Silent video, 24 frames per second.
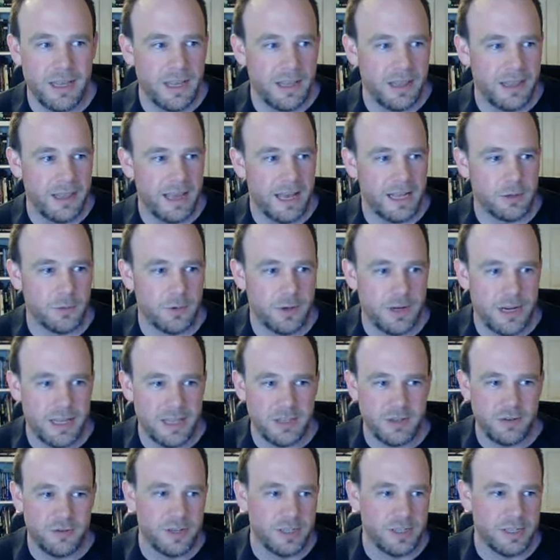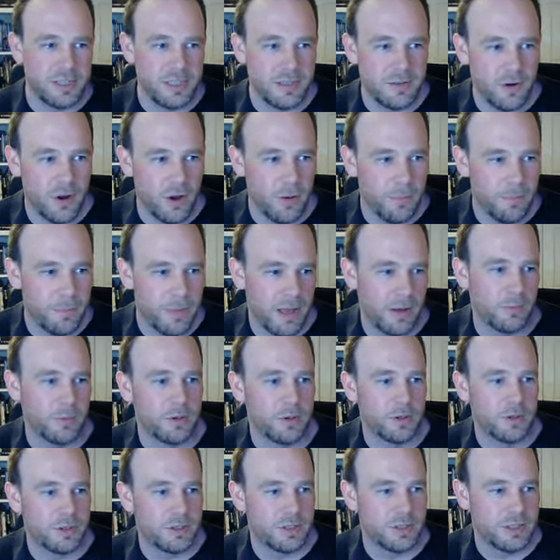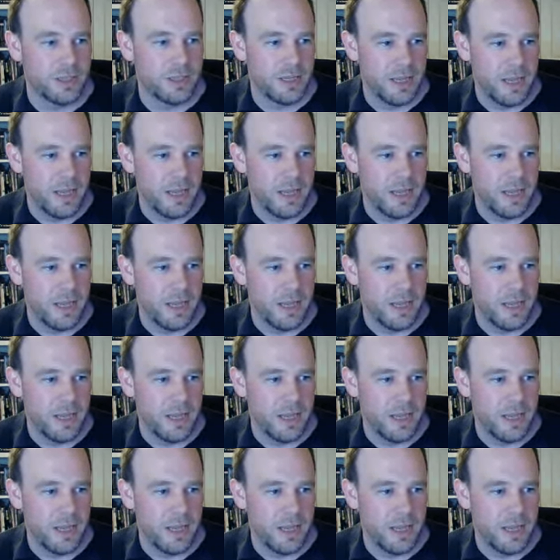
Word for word: the actual nitty gritty of combat works.